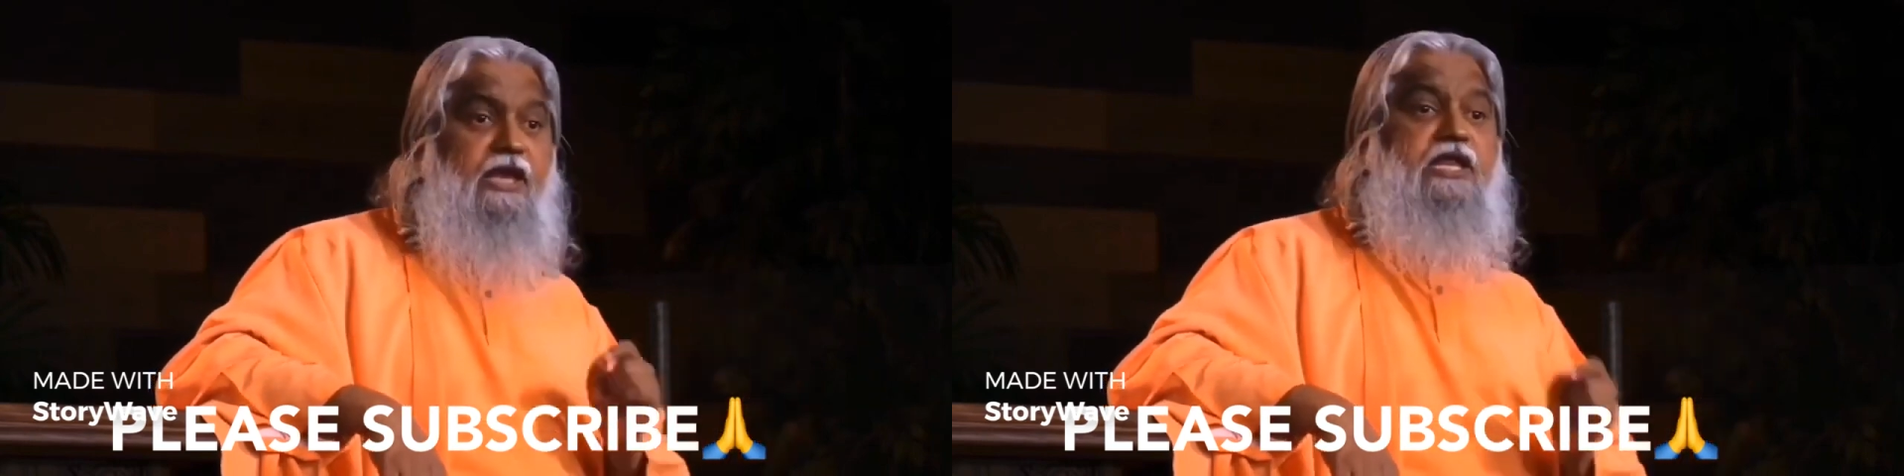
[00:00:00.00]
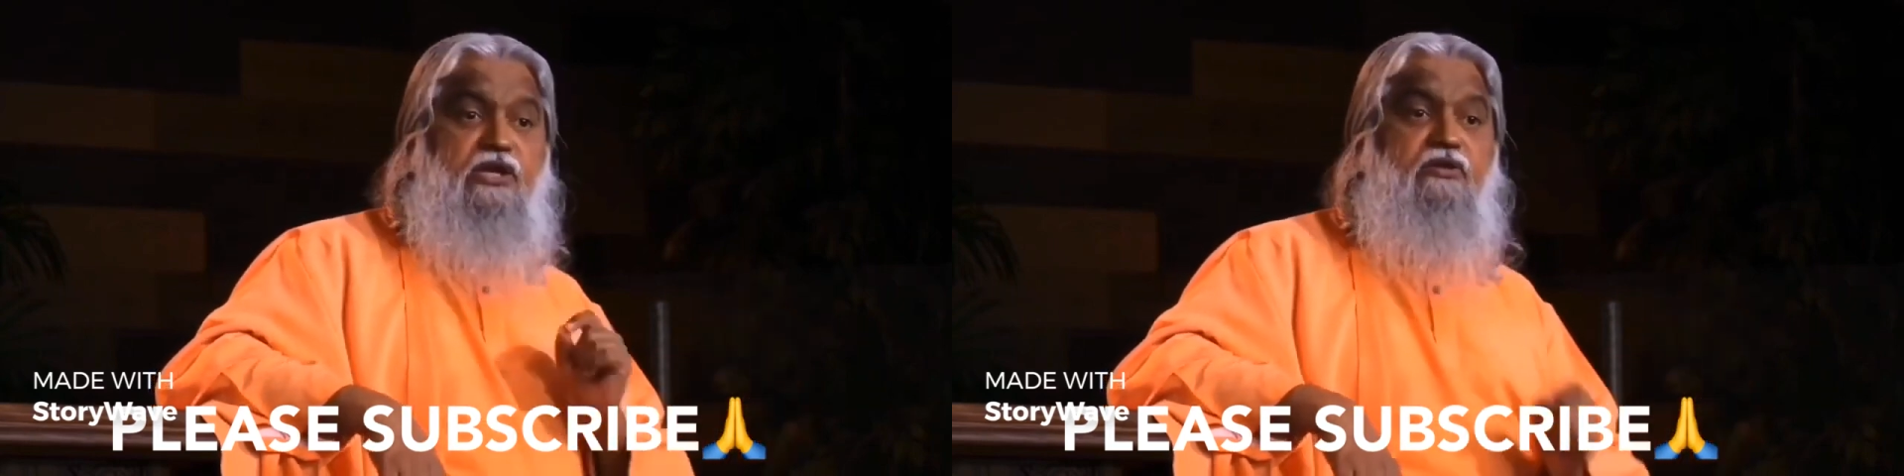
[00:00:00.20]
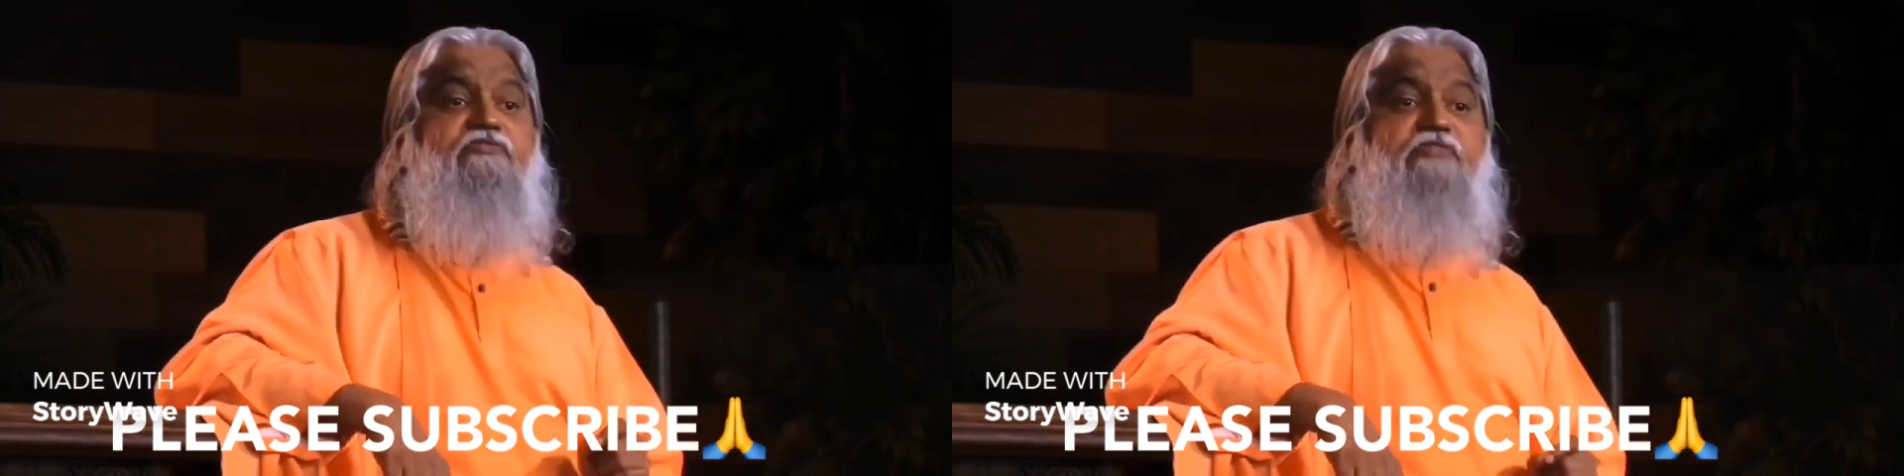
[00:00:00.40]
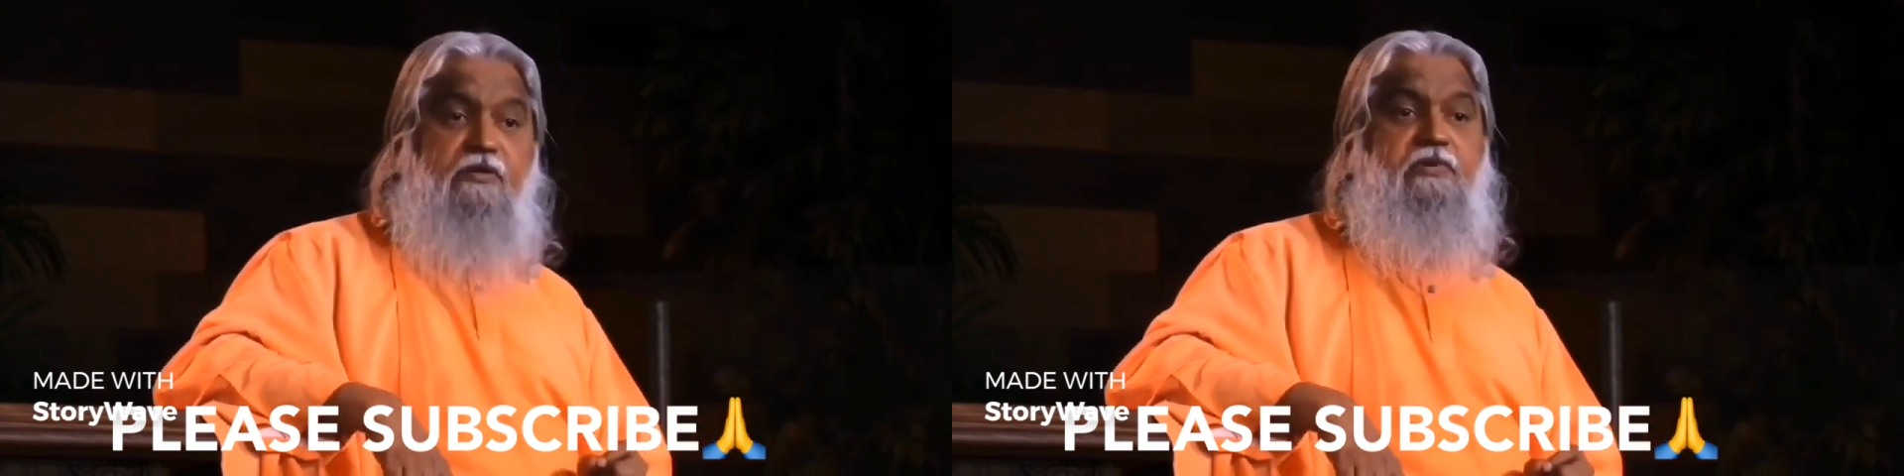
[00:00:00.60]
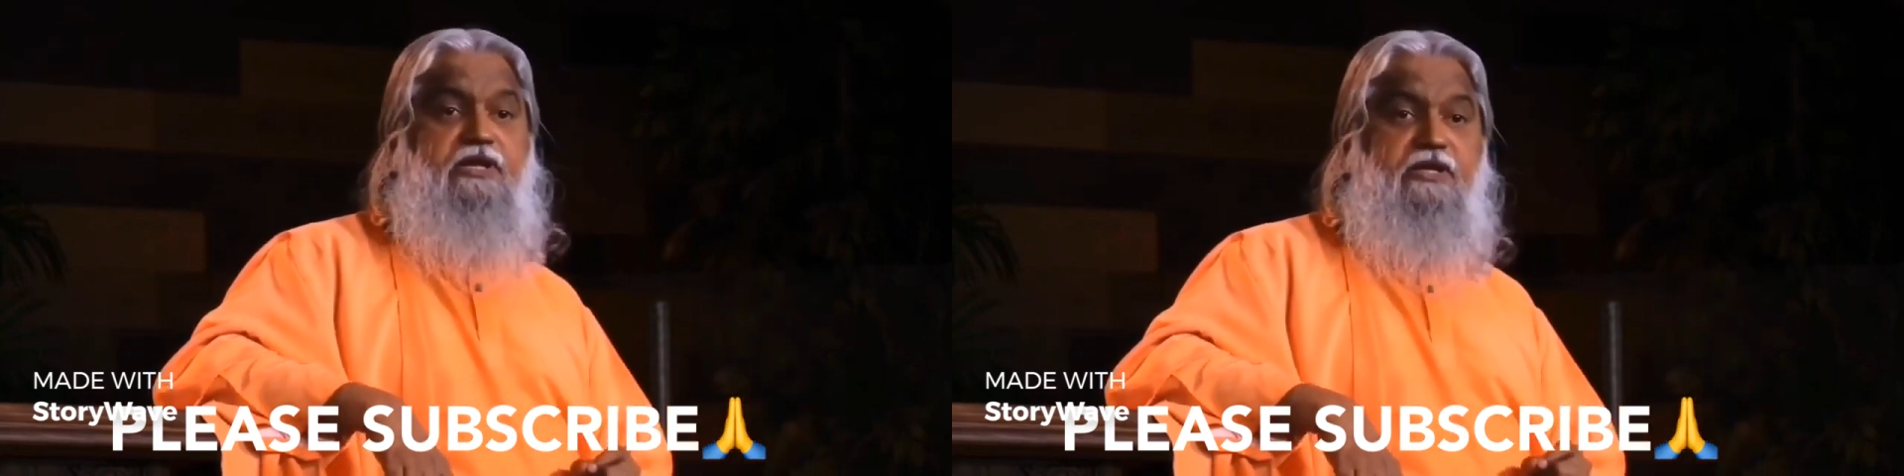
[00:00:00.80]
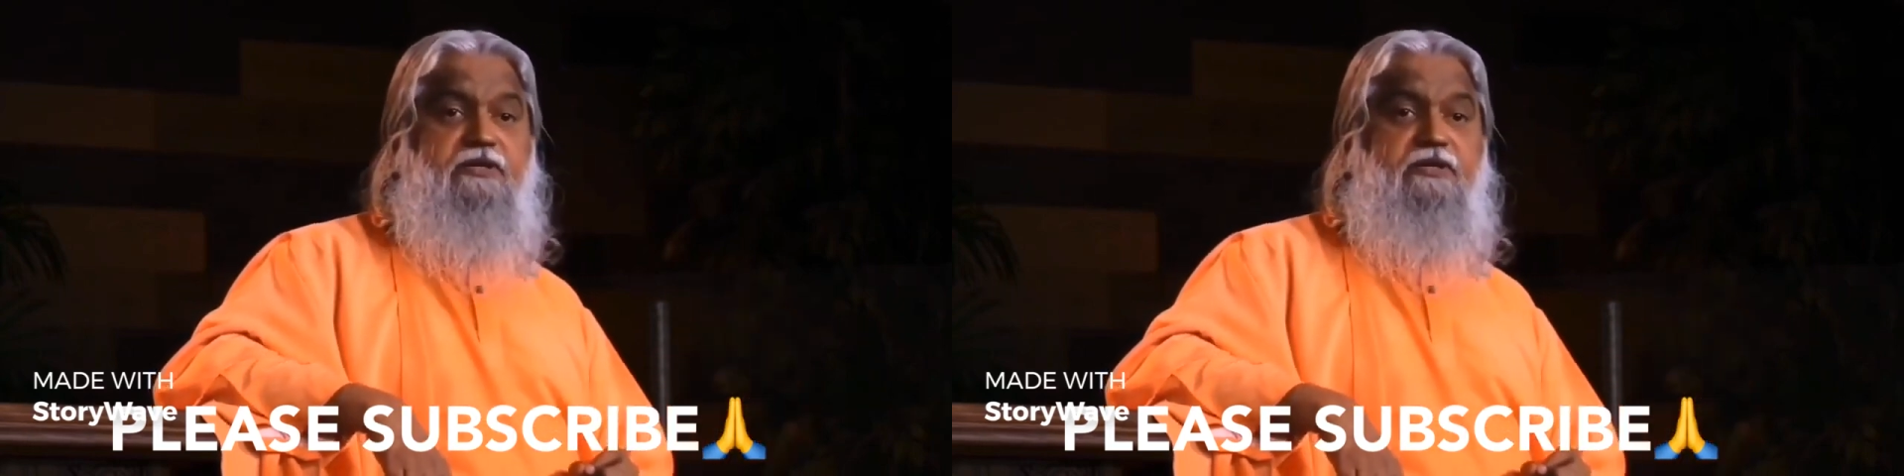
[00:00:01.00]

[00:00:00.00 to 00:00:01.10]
in your family.